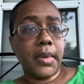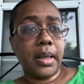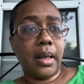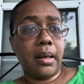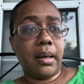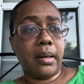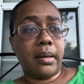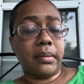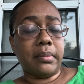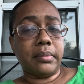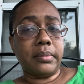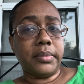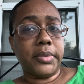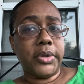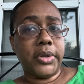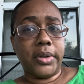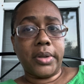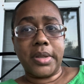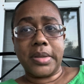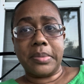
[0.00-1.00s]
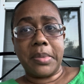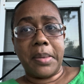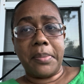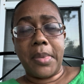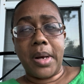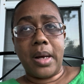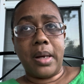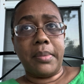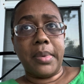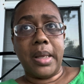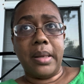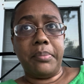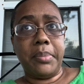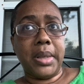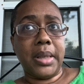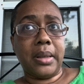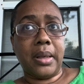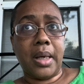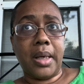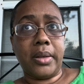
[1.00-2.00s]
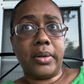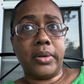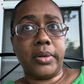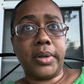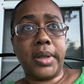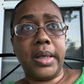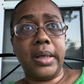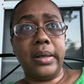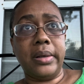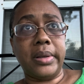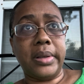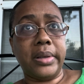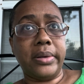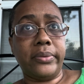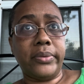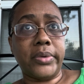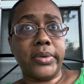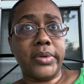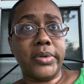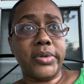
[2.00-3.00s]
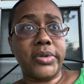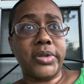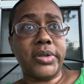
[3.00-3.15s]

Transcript: um, you know, because my mom had been like her caregiver.